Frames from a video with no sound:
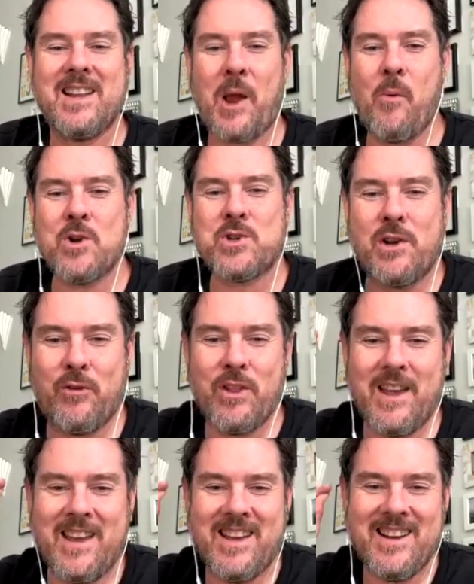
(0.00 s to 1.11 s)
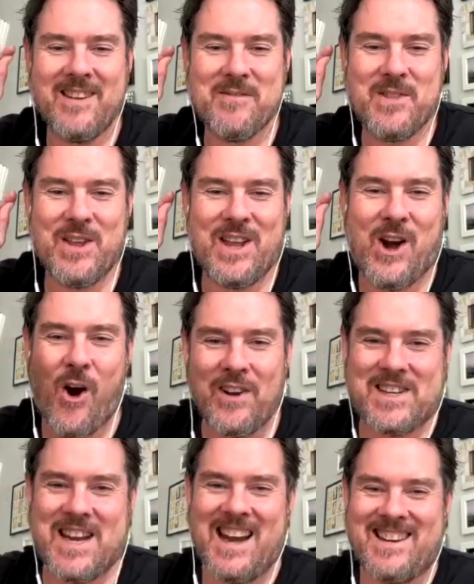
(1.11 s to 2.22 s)
They watch it for the
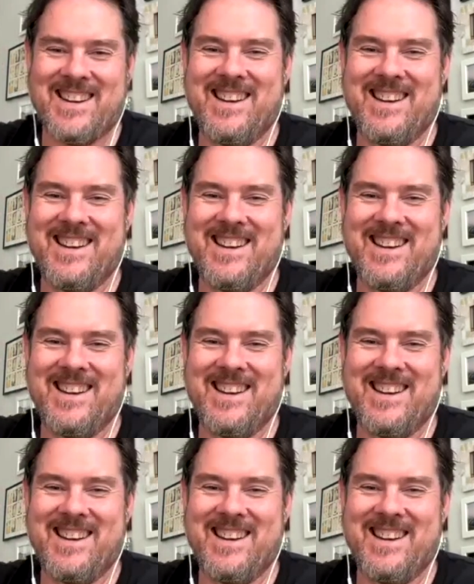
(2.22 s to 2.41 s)
content.